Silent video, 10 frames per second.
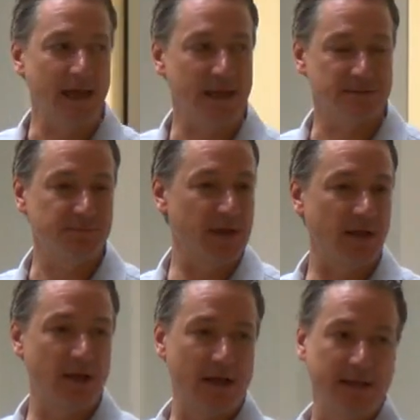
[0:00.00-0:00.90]
As a
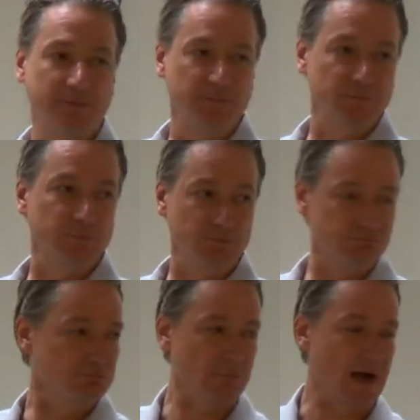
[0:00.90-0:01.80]
male, I,
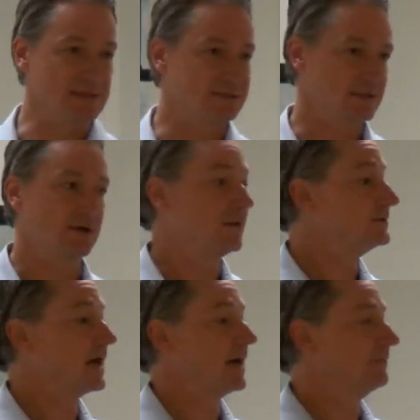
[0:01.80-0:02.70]
I see it all
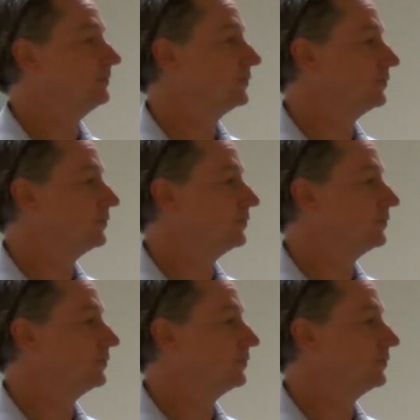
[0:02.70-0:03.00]
the time,